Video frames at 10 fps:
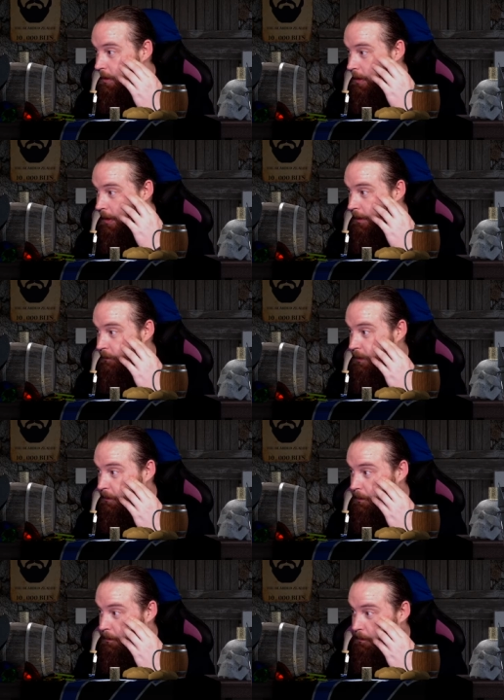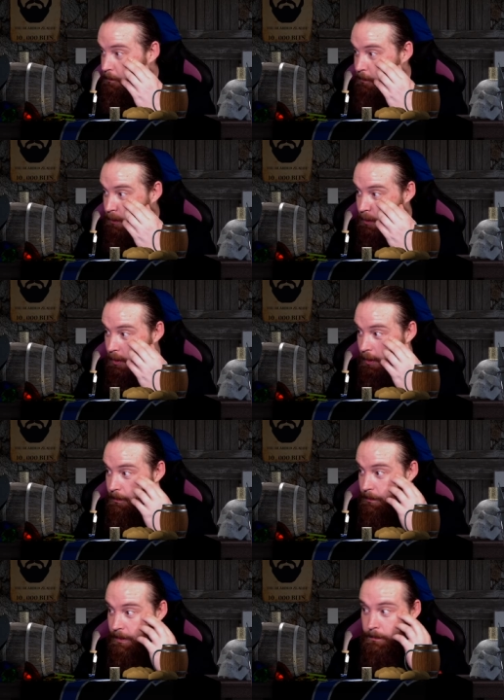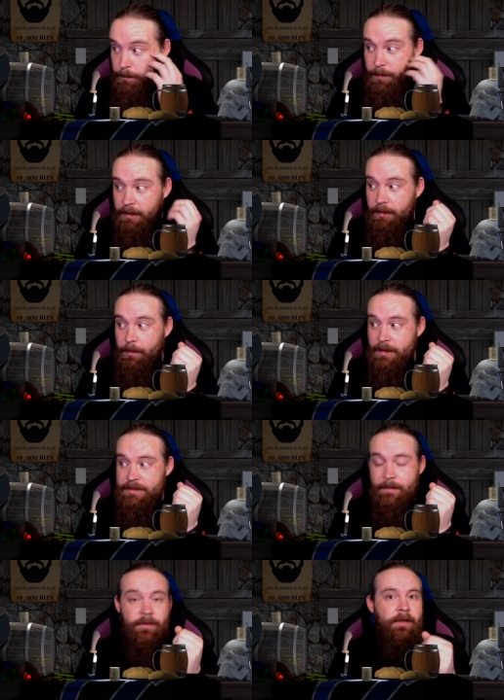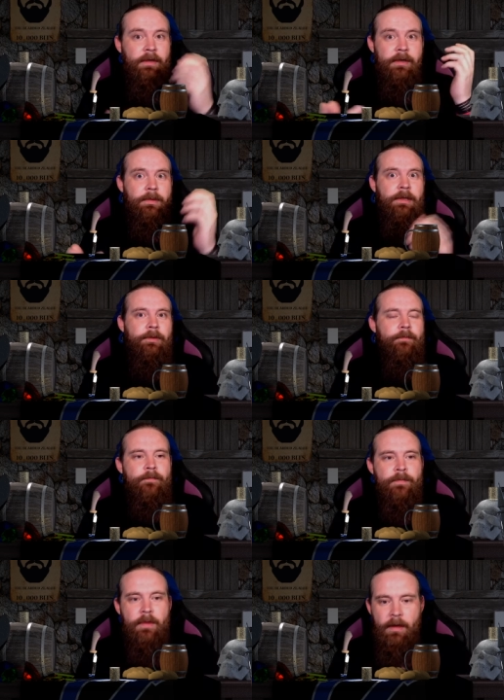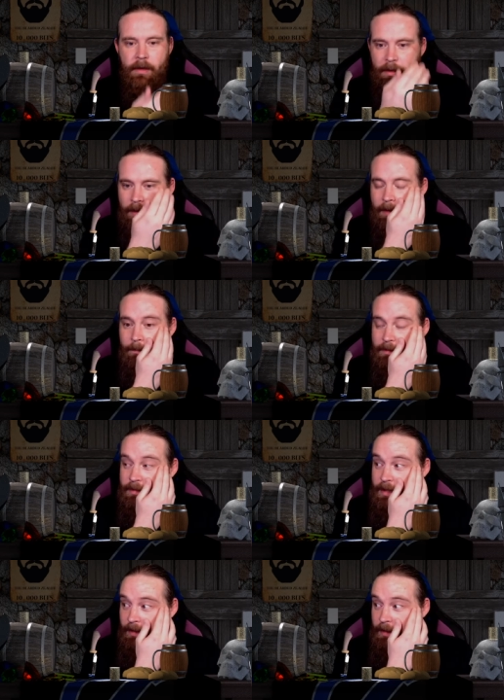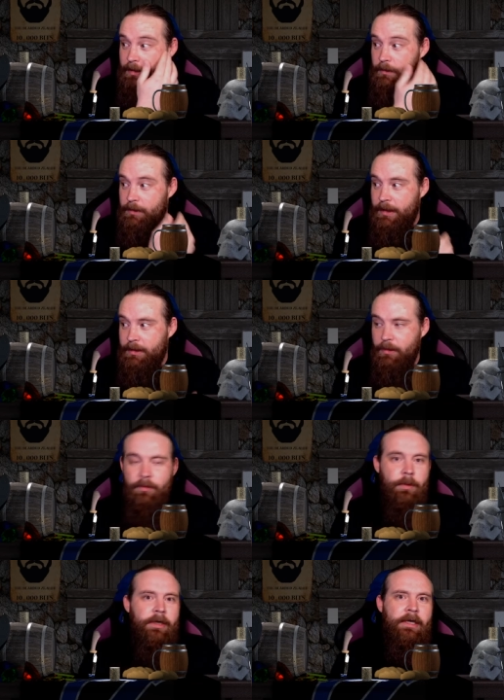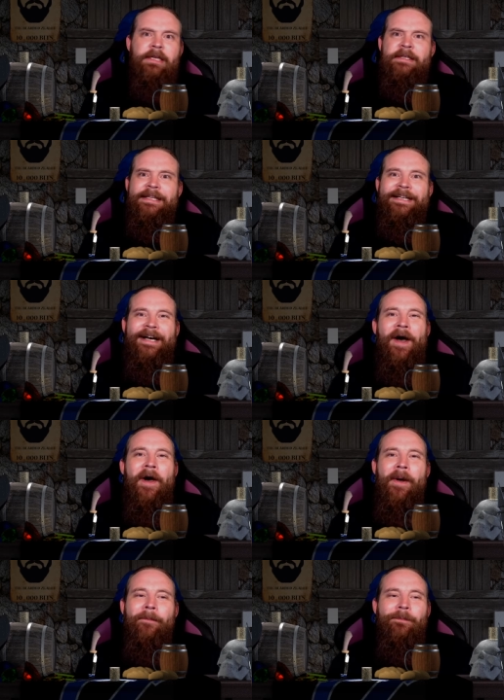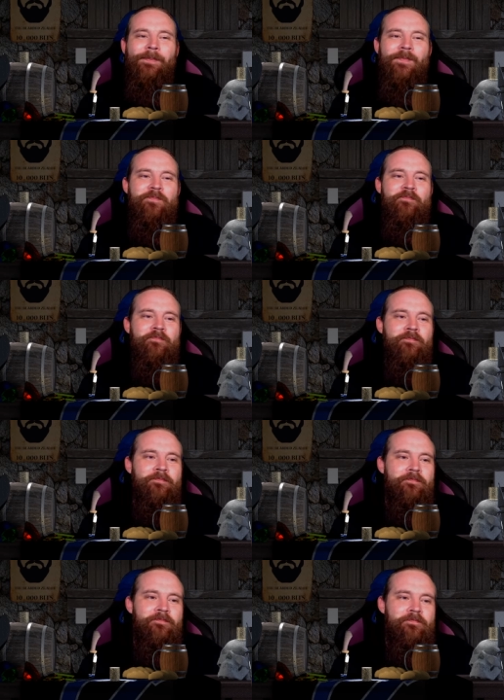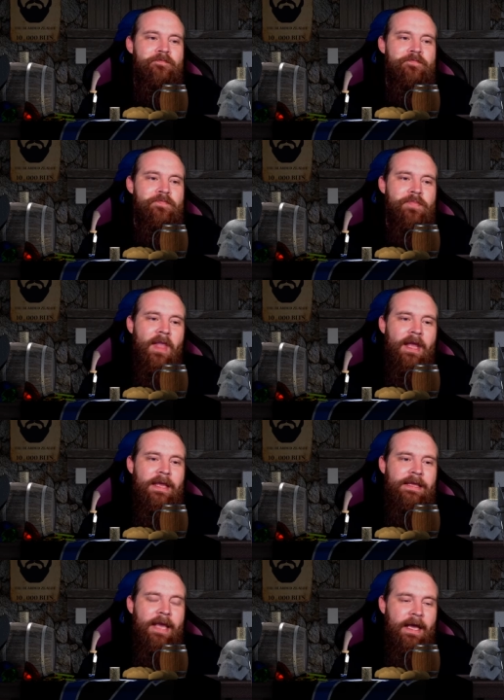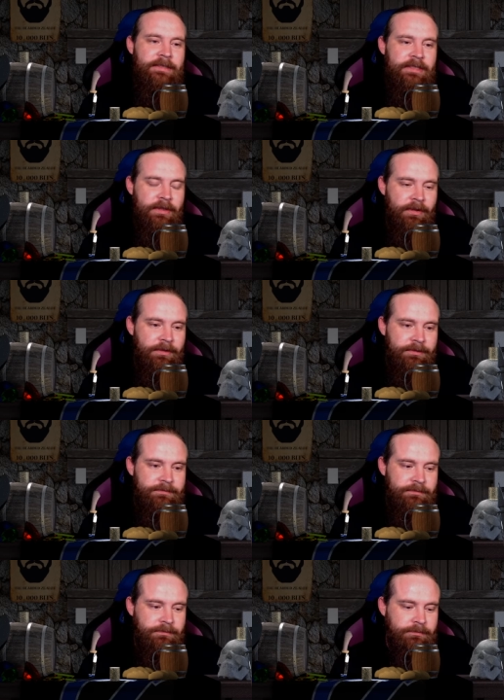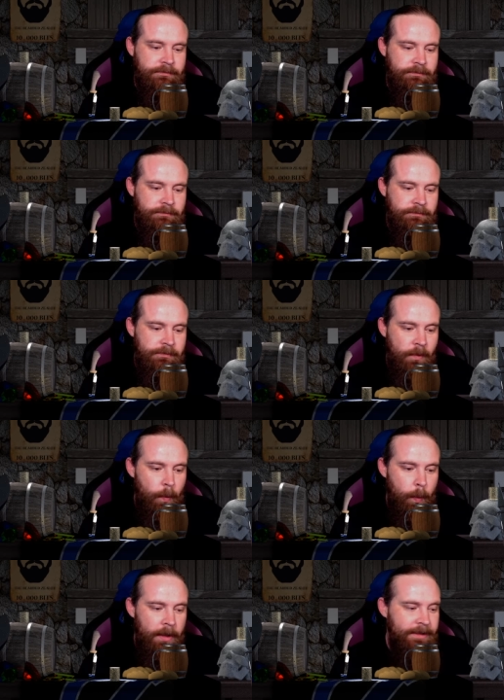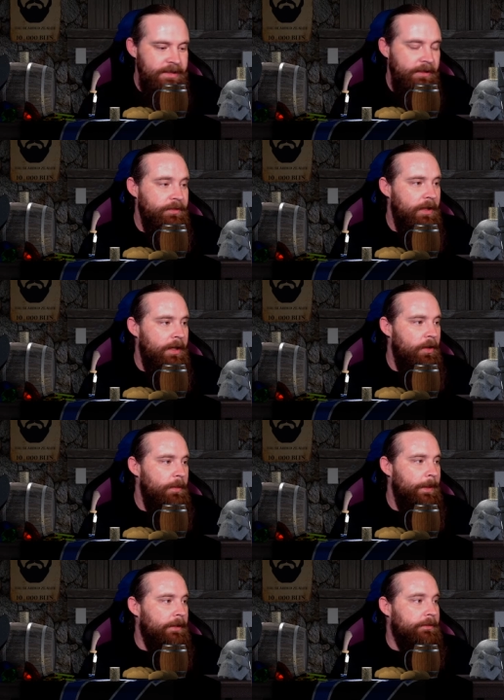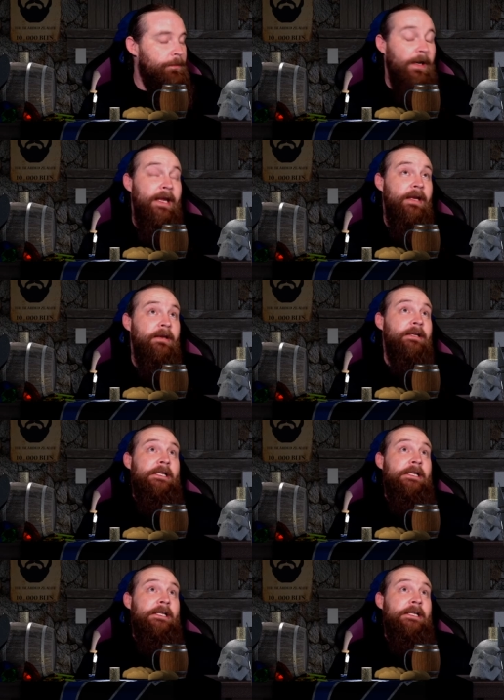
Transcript: I've been probably bitten by something there, but uh, I'm getting it looked at, don't worry. Um, yeah, so what is there to write home about? Played